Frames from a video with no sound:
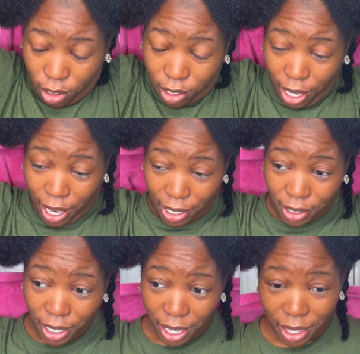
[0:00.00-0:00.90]
like I
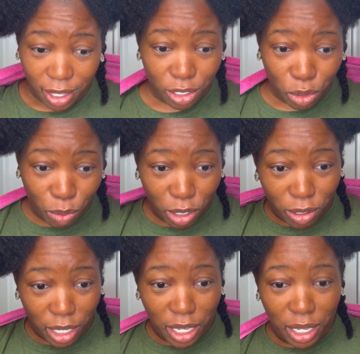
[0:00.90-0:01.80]
said, this
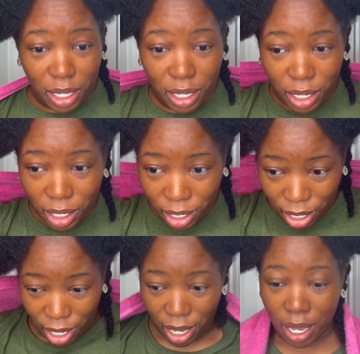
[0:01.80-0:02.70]
will get
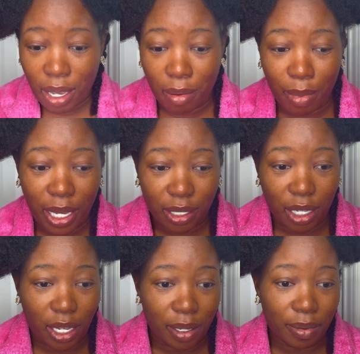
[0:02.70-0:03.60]

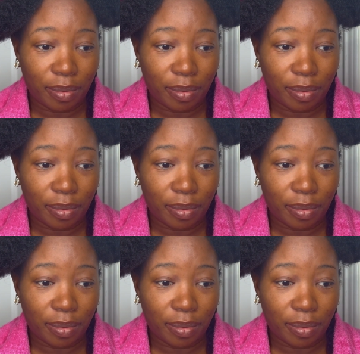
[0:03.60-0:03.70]
messy.